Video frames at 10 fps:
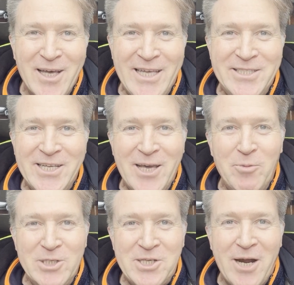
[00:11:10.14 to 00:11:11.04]
hinting
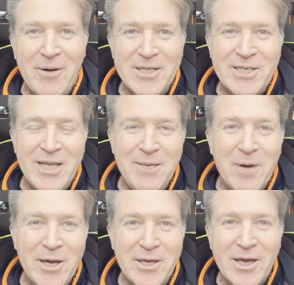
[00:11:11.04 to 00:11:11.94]
at which direction he
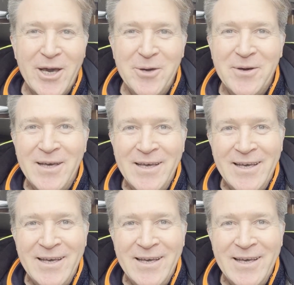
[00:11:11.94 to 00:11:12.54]
might go.